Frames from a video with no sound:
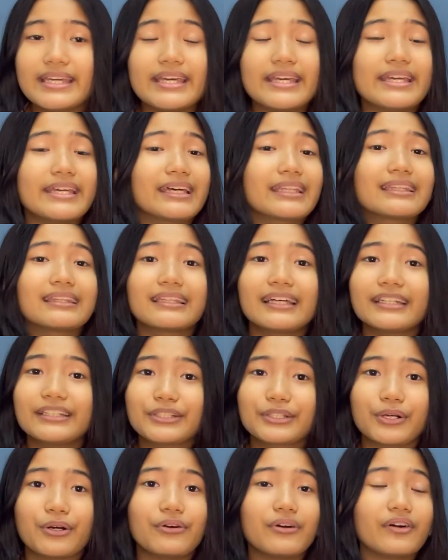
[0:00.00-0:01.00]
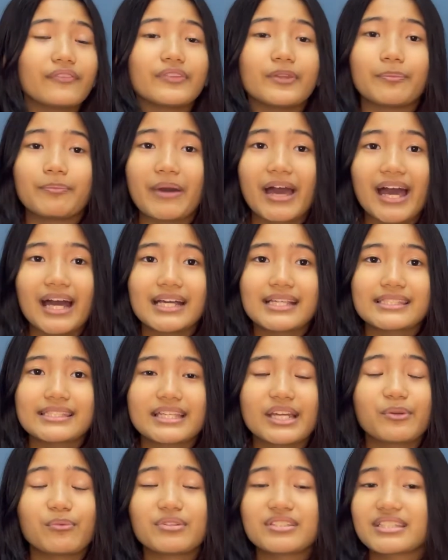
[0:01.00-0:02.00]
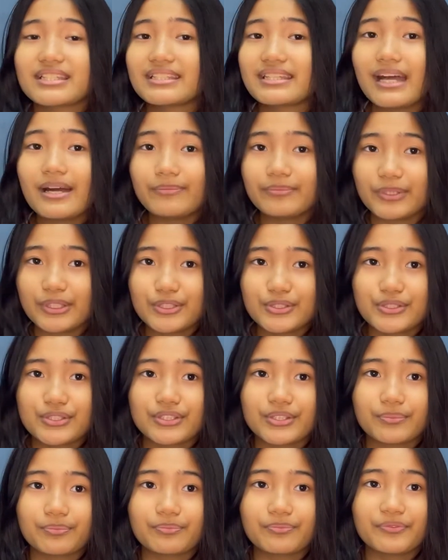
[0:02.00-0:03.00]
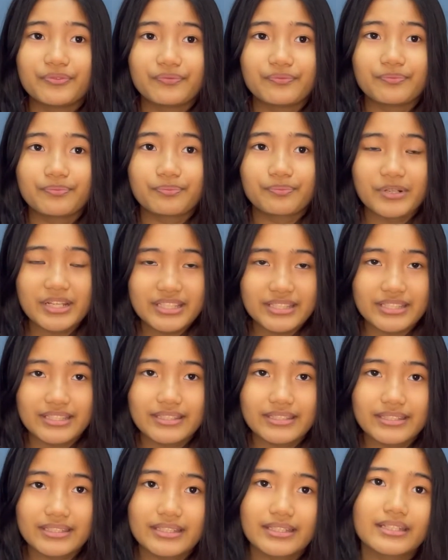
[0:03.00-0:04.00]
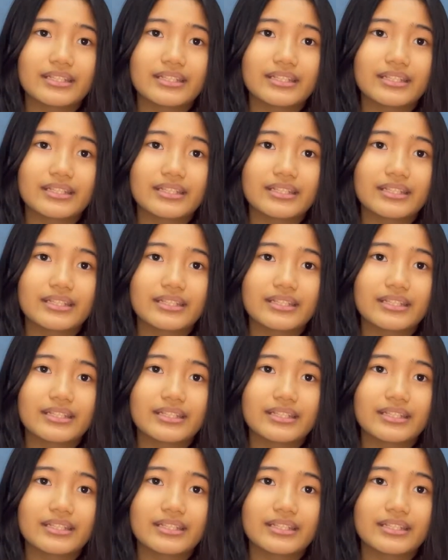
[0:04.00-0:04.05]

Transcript: He had let go of the past and was adapting to the present.